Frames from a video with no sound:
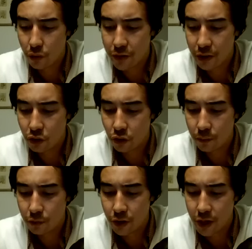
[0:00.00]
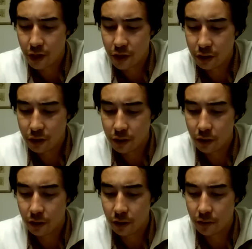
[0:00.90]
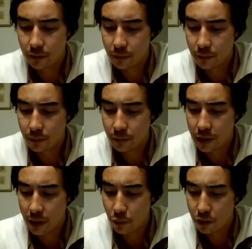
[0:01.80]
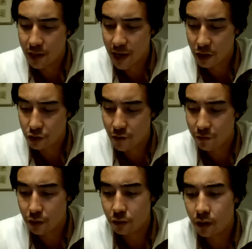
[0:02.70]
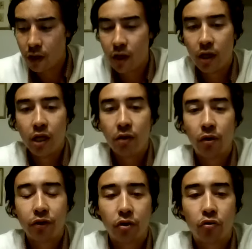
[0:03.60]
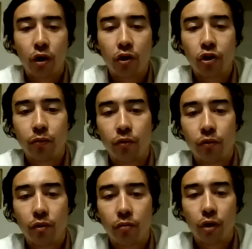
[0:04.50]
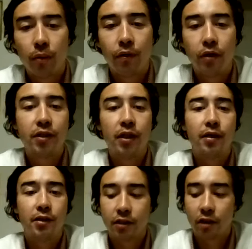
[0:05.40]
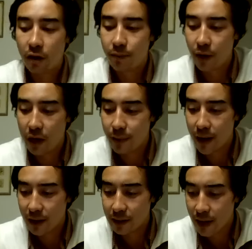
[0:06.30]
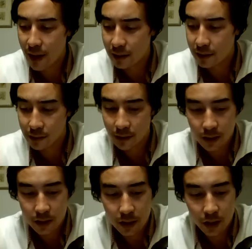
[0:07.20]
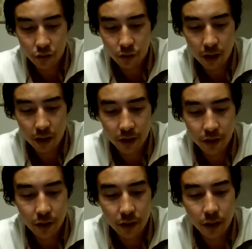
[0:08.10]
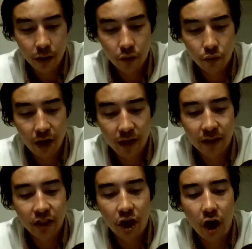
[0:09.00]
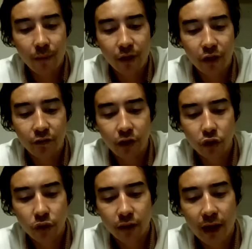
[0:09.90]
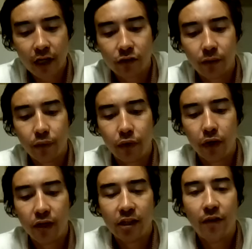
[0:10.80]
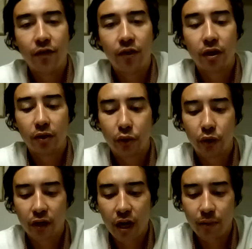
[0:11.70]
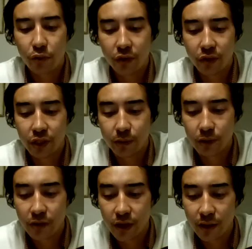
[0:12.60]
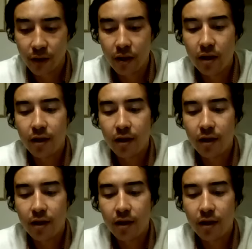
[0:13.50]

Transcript: the wealthy and corporations to get more tax revenue. He wants to quadruple the 1% stock buyback tax as well as raise the top individual tax from 37 to 39.6%